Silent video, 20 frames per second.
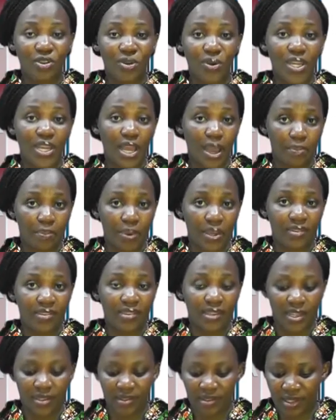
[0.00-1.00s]
know in our
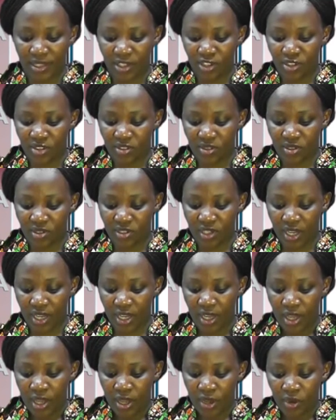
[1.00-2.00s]
business news
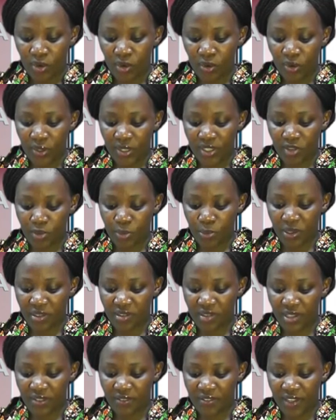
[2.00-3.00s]
today, Congolese
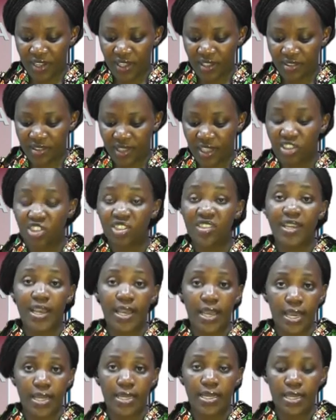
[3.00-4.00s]
President Felix
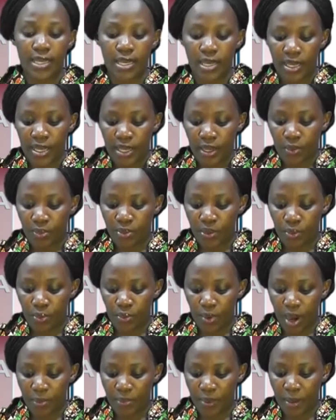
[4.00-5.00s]
Tshisekedi will
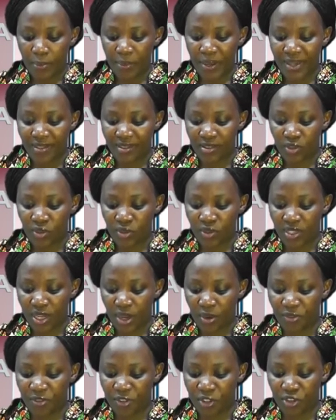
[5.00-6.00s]
wrap up his
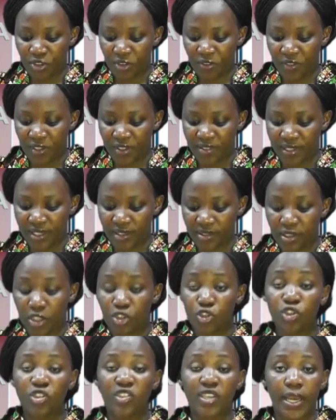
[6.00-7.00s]
two-day official
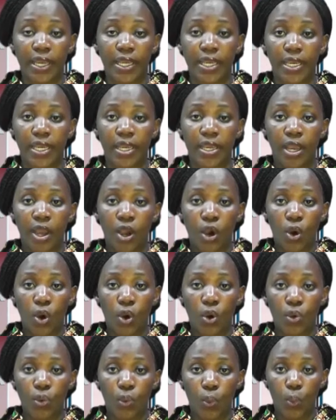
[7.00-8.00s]
visit to Turkey
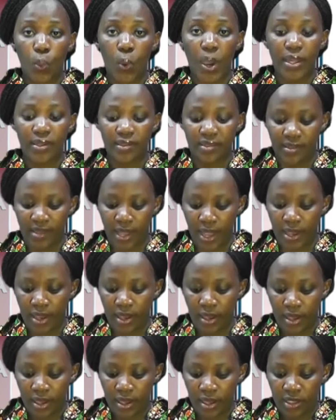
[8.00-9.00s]
on
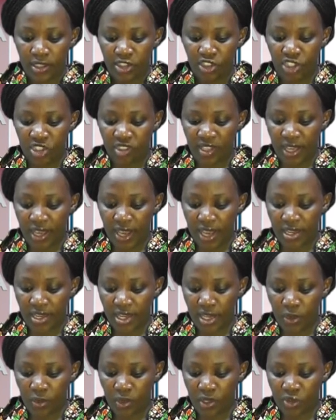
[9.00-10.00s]
Wednesday.
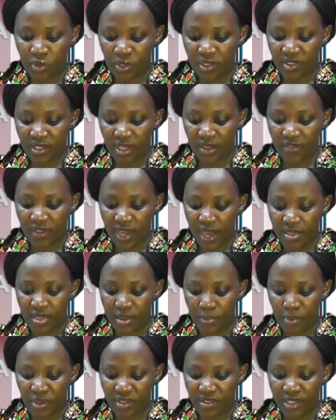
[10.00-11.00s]
Tshisekedi was received at
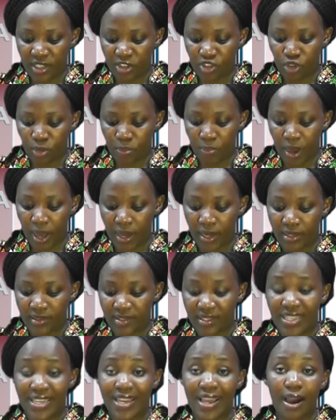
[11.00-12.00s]
the presidential
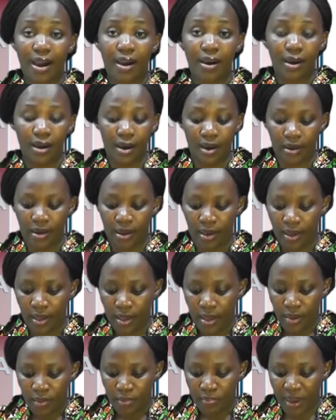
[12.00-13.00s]
palace in Ankara
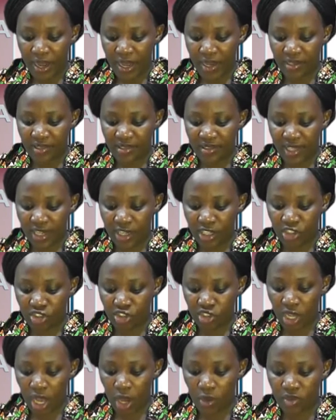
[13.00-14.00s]
by his
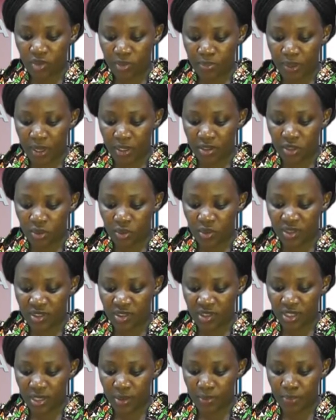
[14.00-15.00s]
Turkish counterpart
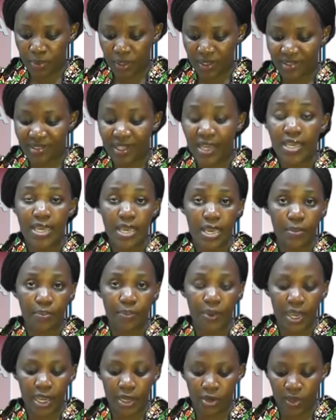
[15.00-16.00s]
Recep
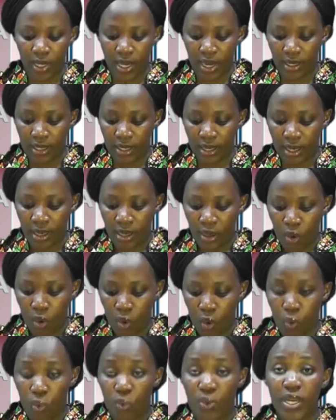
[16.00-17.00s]
Tayyip Erdogan
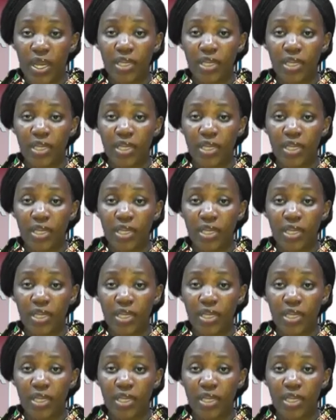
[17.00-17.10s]
on